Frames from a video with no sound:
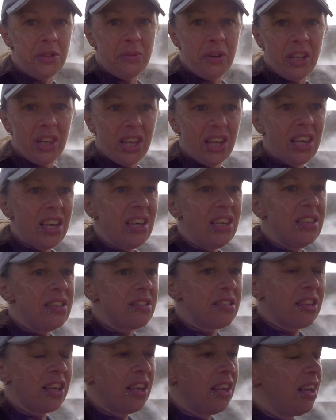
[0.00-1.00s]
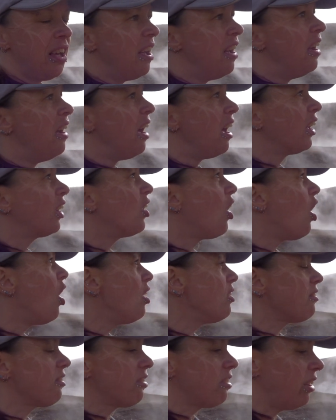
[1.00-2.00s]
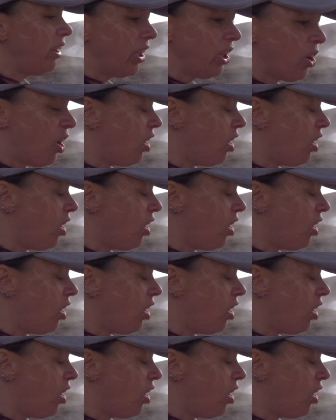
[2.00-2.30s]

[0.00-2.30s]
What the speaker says: really is, and constantly